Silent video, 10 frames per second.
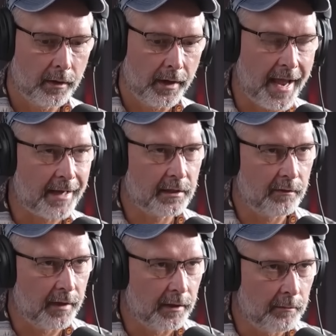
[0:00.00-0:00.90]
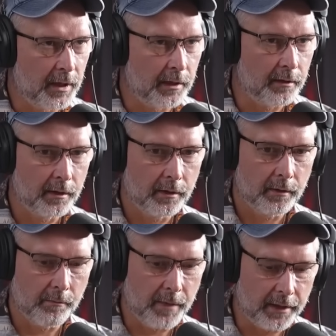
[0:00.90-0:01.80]
activate, meaning
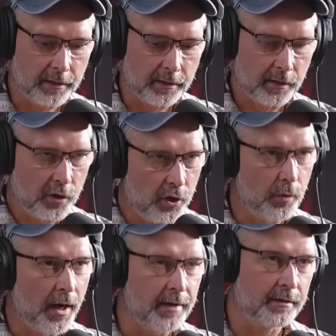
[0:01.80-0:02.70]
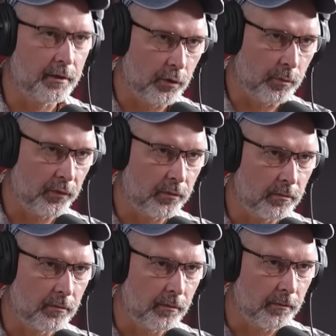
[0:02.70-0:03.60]
make new isotopes.
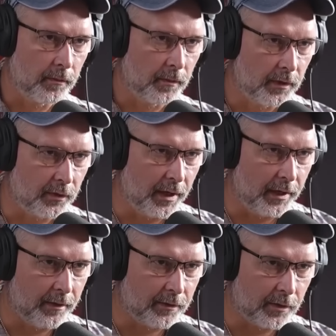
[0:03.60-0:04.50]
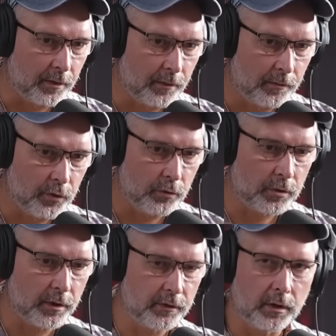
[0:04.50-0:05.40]
Okay. So, so
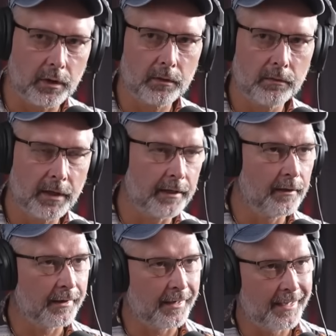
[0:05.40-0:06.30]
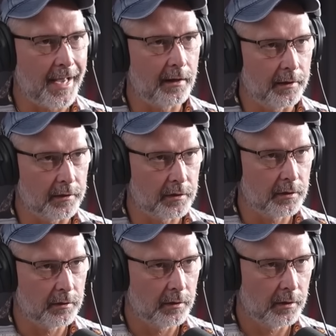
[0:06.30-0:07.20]
neutrons are kind of like a catalyst
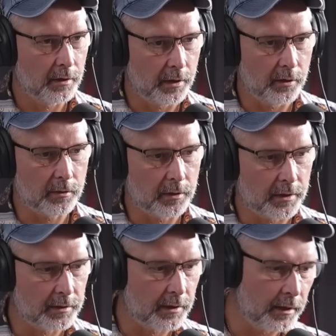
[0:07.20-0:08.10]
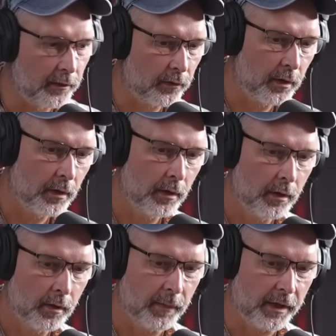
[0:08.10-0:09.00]
in nuclear science
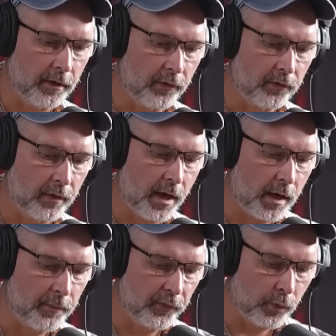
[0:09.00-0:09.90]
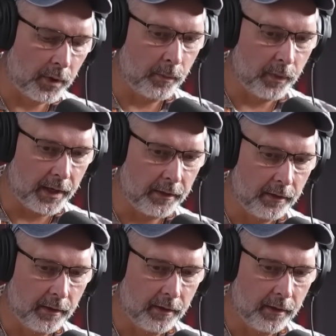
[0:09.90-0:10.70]
because they are absorbed by